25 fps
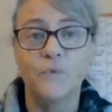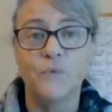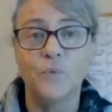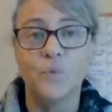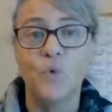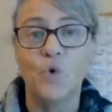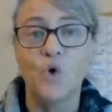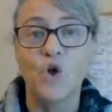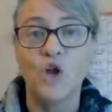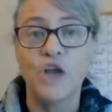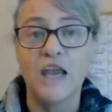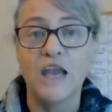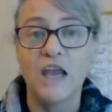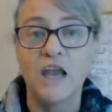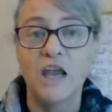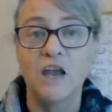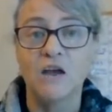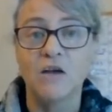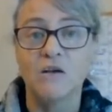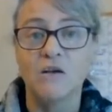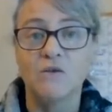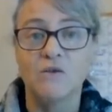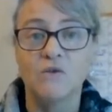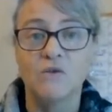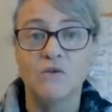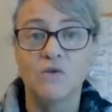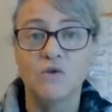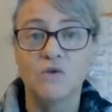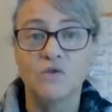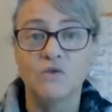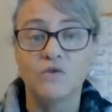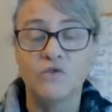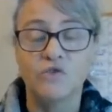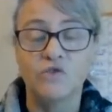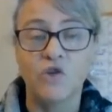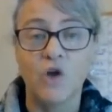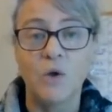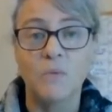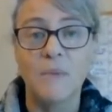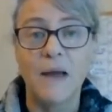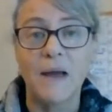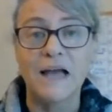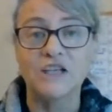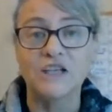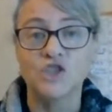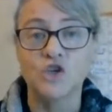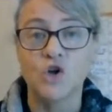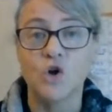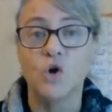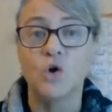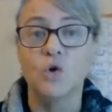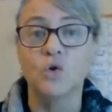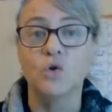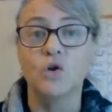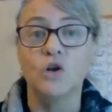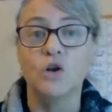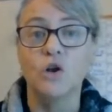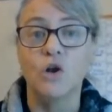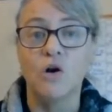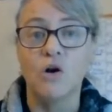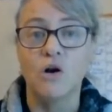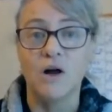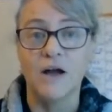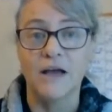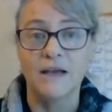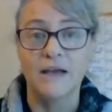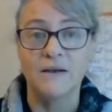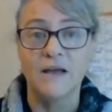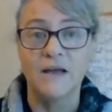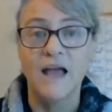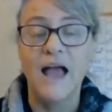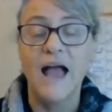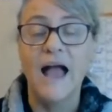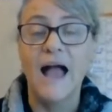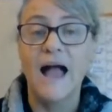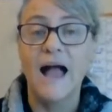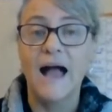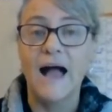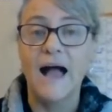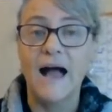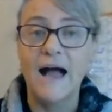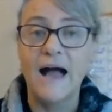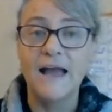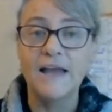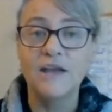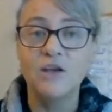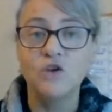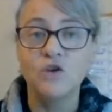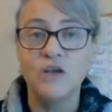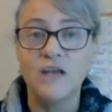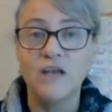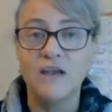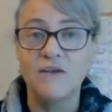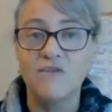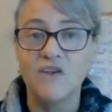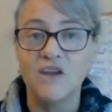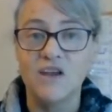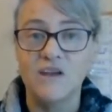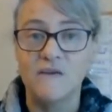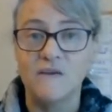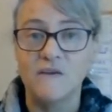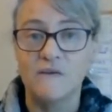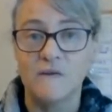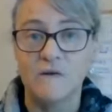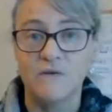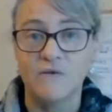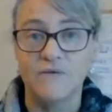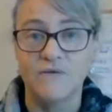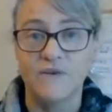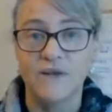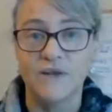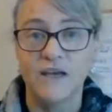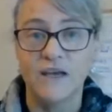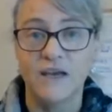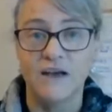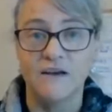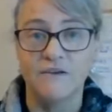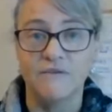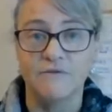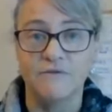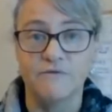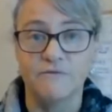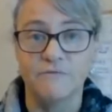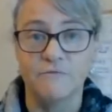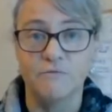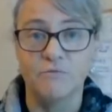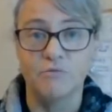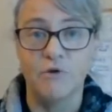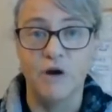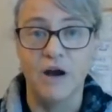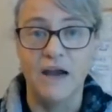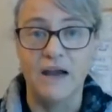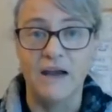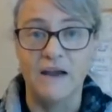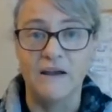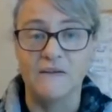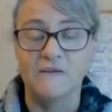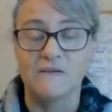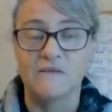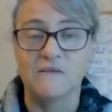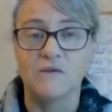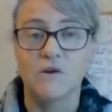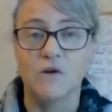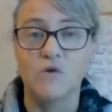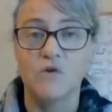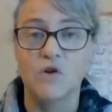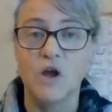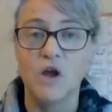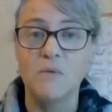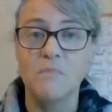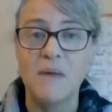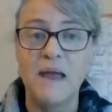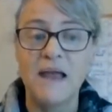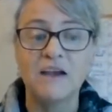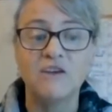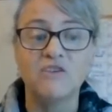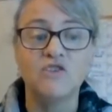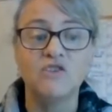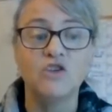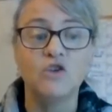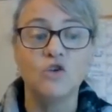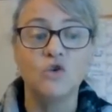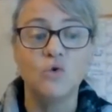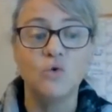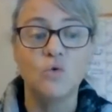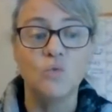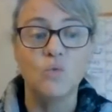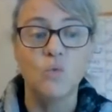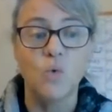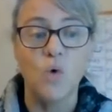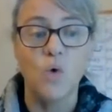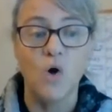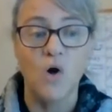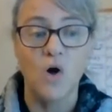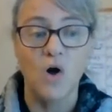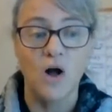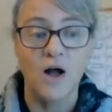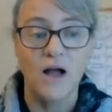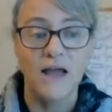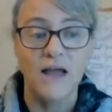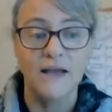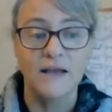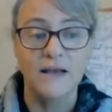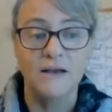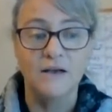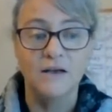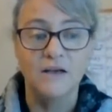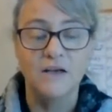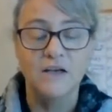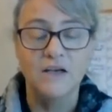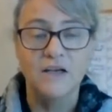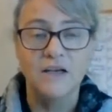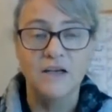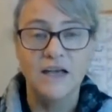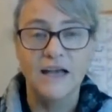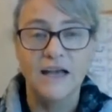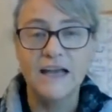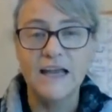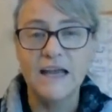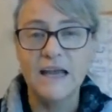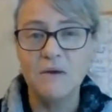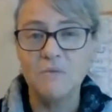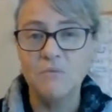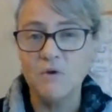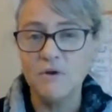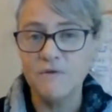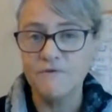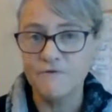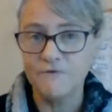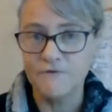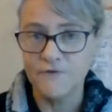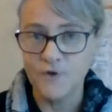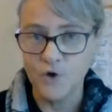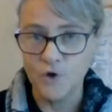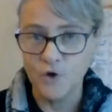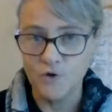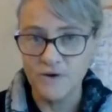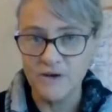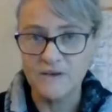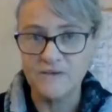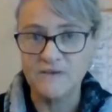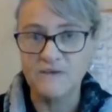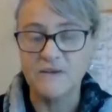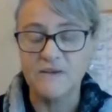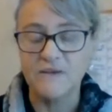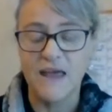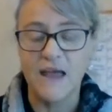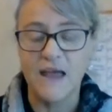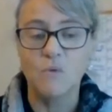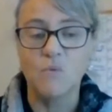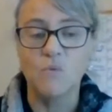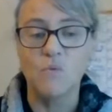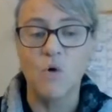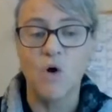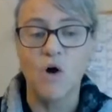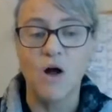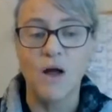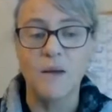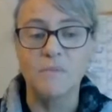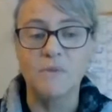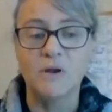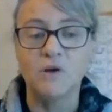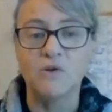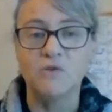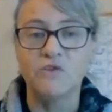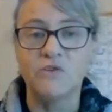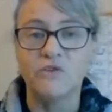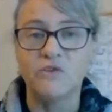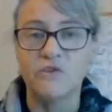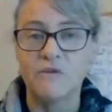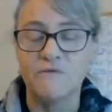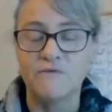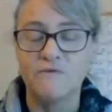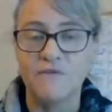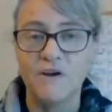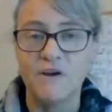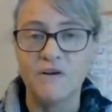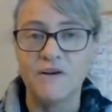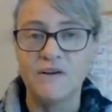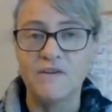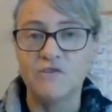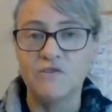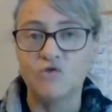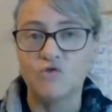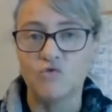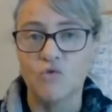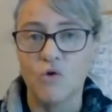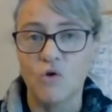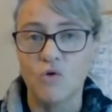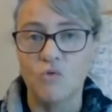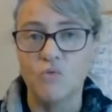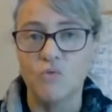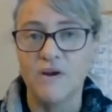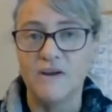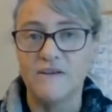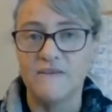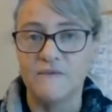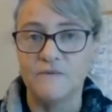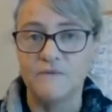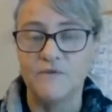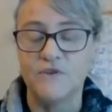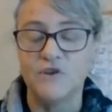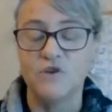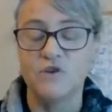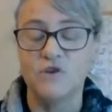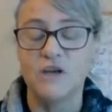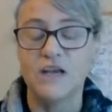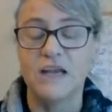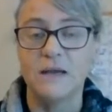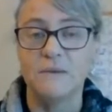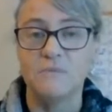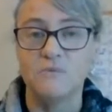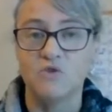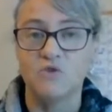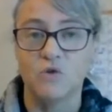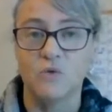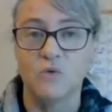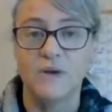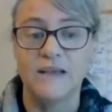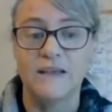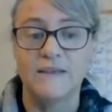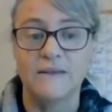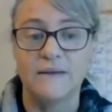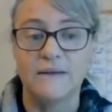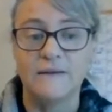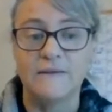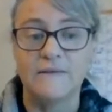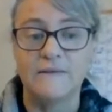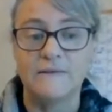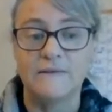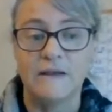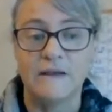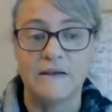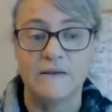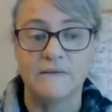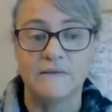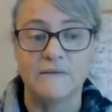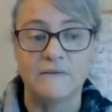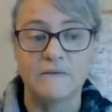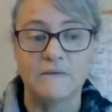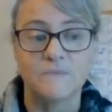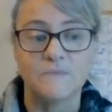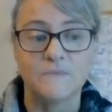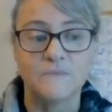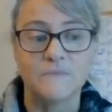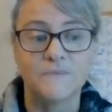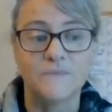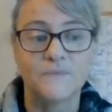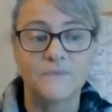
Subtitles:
working so much online? Are you giving yourself enough breaks? So go back to your why and keep referring to that why, because it's a very strong reason for you to keep doing these things.